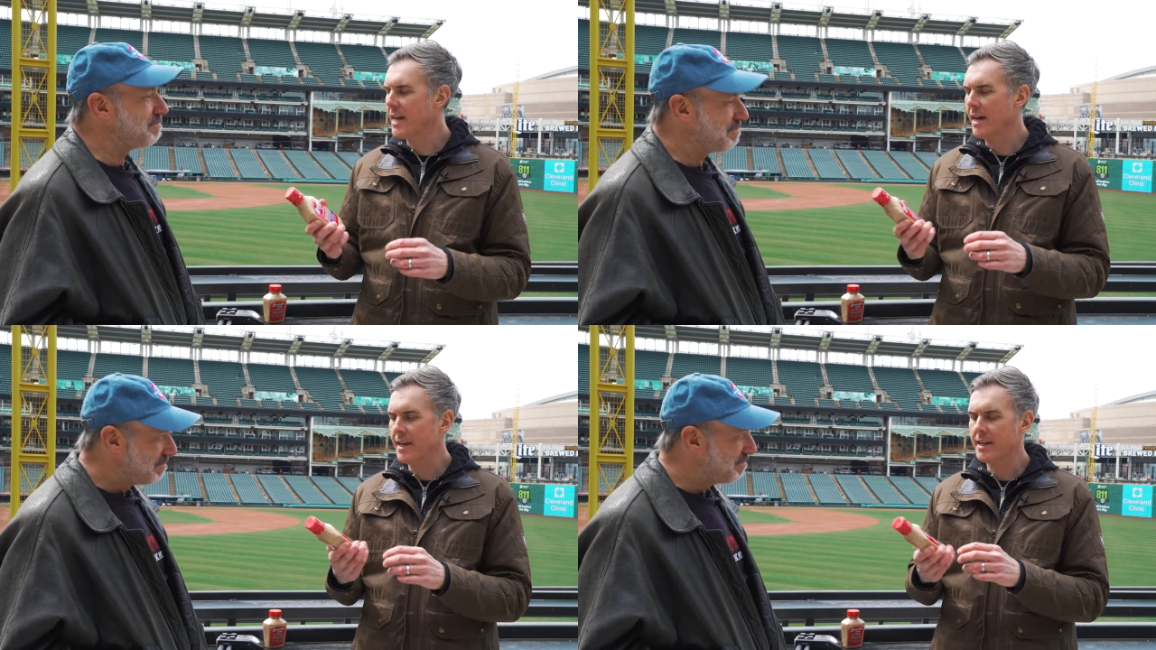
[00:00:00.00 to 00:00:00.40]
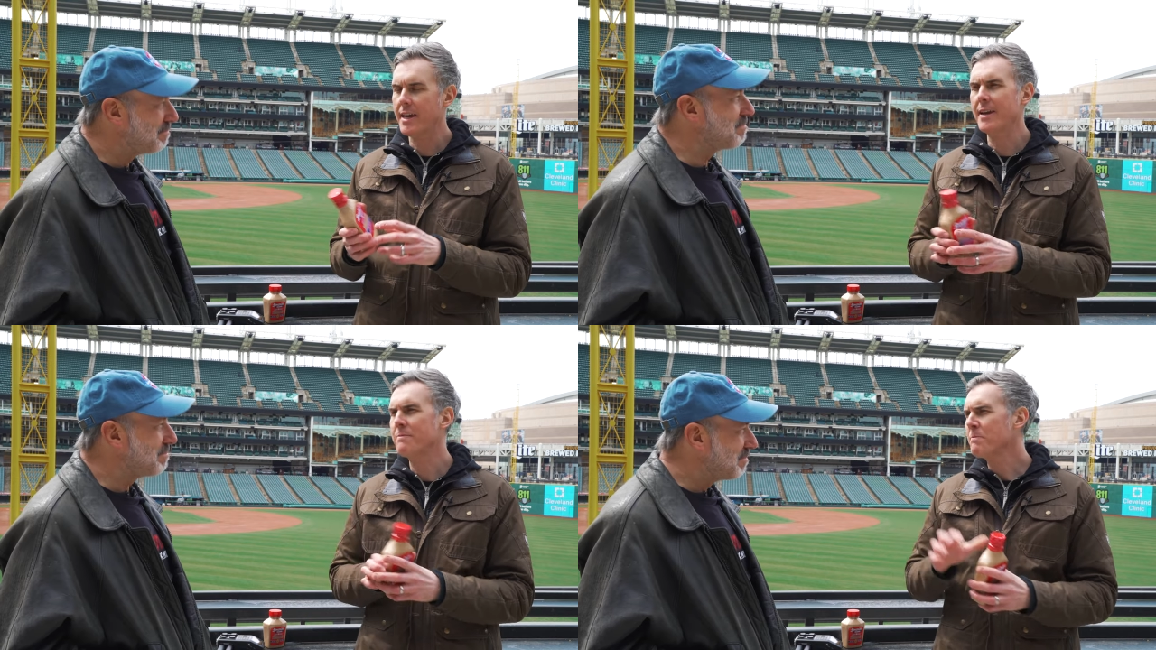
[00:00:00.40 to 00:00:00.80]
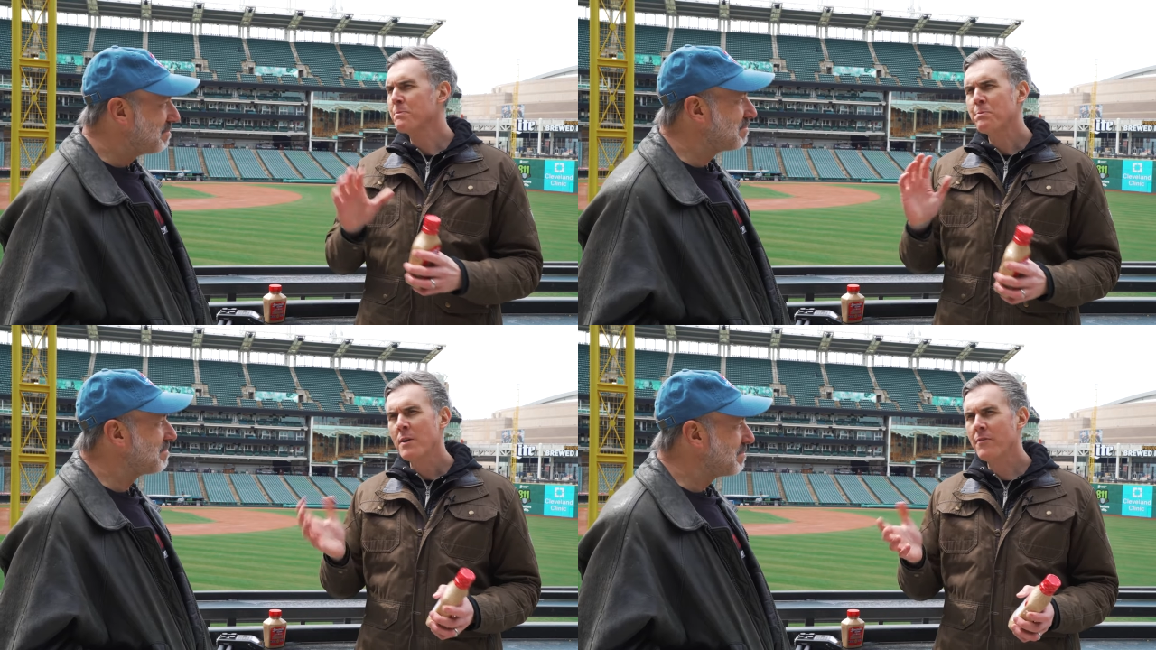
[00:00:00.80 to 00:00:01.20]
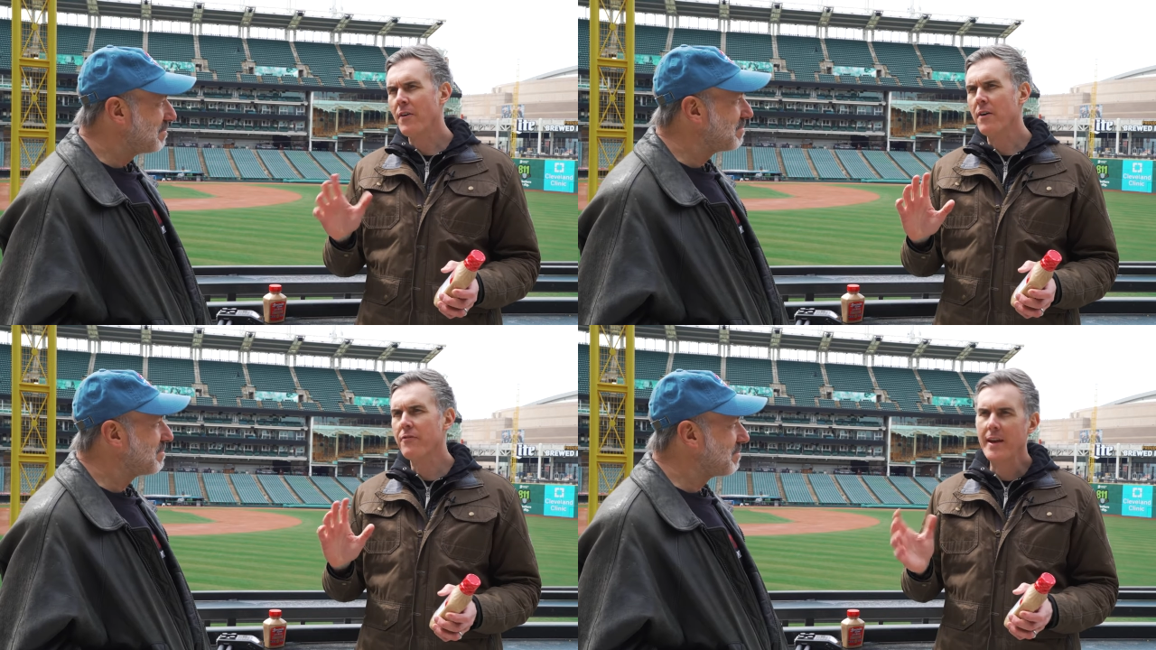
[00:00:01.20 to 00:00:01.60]
Speaker 1: it's not like a
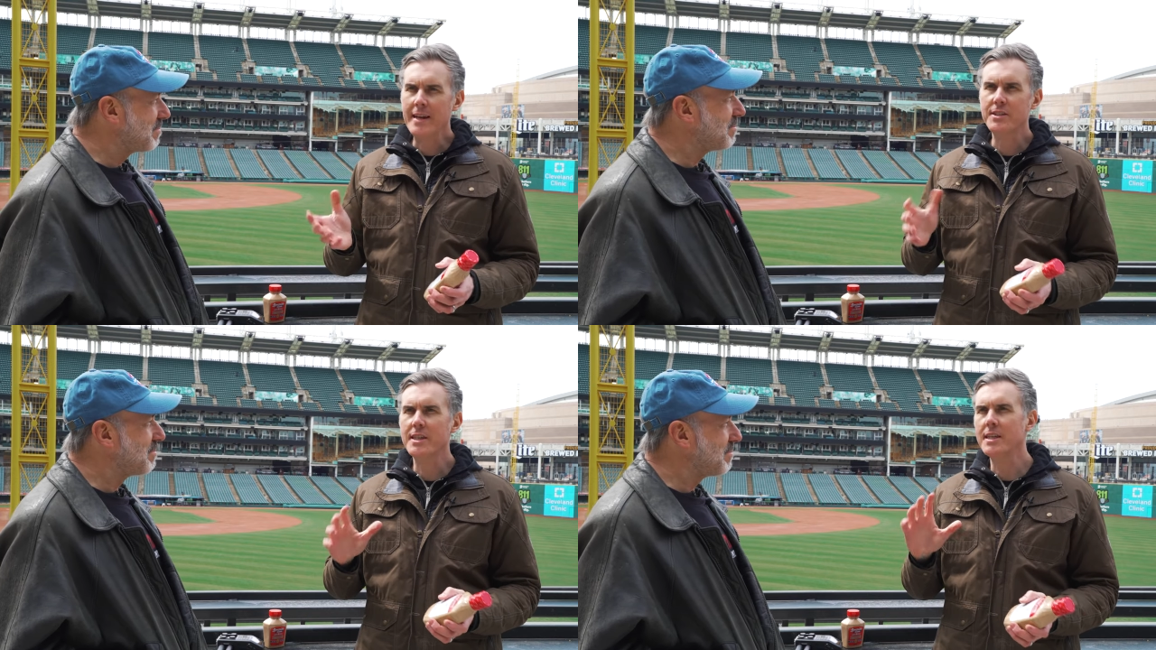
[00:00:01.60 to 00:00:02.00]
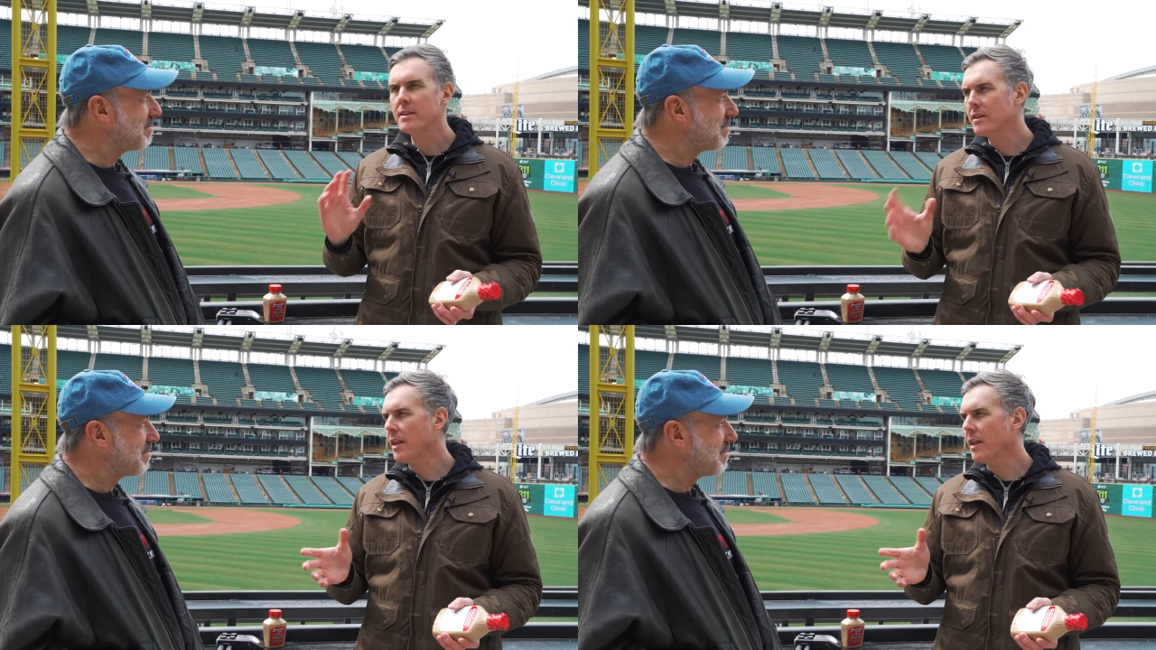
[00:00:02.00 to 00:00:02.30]
a, fancy